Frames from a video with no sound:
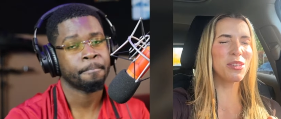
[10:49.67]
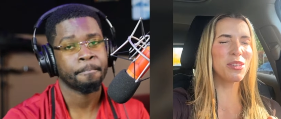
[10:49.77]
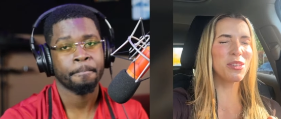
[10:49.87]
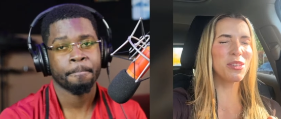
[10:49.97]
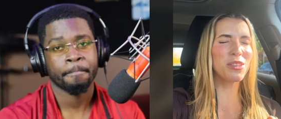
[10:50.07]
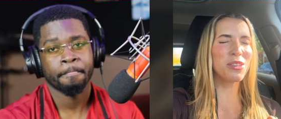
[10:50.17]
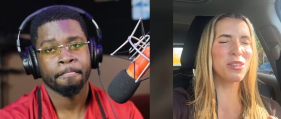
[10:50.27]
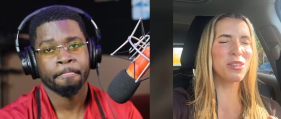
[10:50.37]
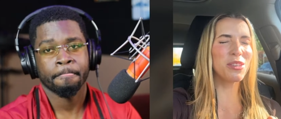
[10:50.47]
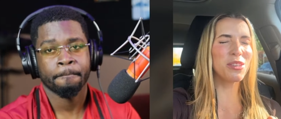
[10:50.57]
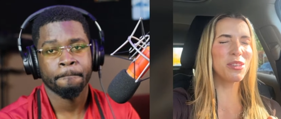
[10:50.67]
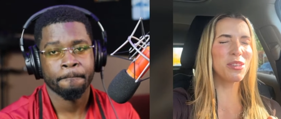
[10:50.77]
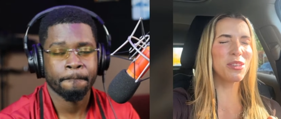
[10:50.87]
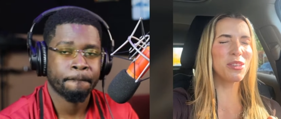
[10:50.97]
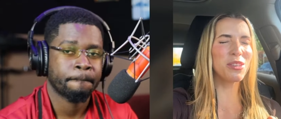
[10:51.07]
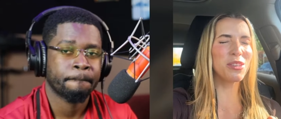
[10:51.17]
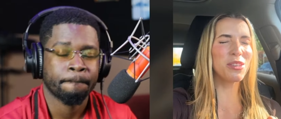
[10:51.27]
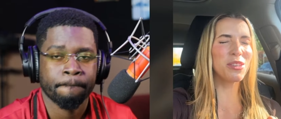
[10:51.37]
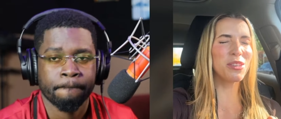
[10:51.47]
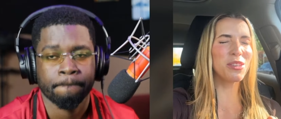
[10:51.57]

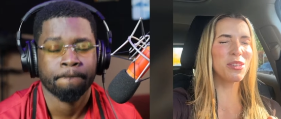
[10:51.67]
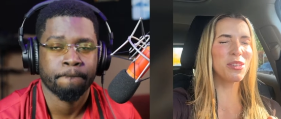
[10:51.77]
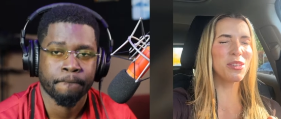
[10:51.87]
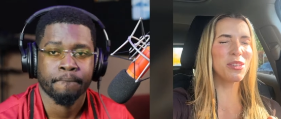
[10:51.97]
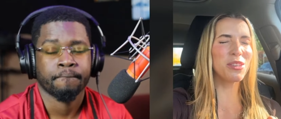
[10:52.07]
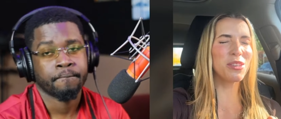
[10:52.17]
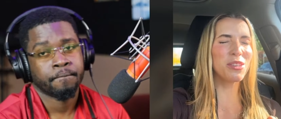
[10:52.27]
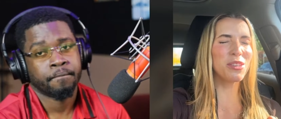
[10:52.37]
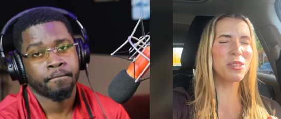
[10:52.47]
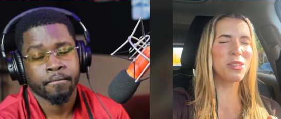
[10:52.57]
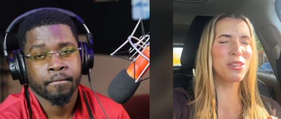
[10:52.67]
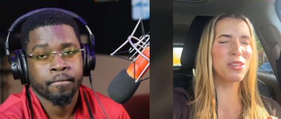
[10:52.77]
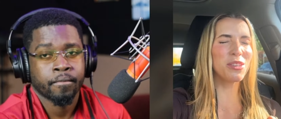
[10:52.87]
Nobody speaks.